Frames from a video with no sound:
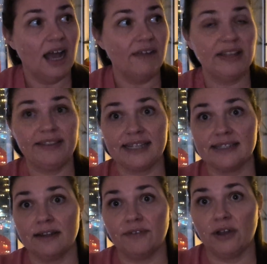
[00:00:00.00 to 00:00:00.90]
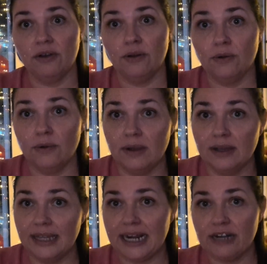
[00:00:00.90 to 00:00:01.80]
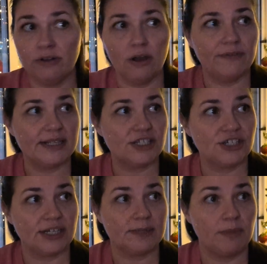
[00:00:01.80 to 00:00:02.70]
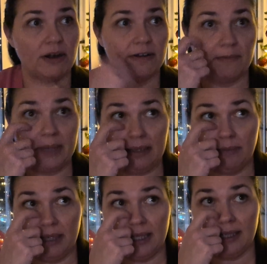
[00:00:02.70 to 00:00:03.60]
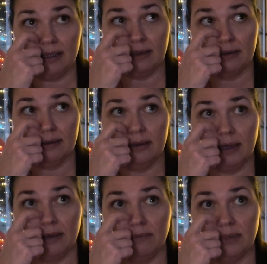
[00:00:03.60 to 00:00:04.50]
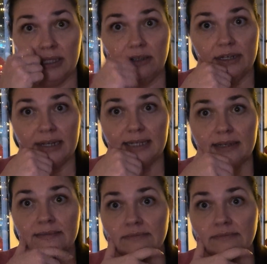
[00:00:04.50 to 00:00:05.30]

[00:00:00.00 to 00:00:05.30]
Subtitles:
I've let that stuff go, and I don't know if it's just part of me being really good at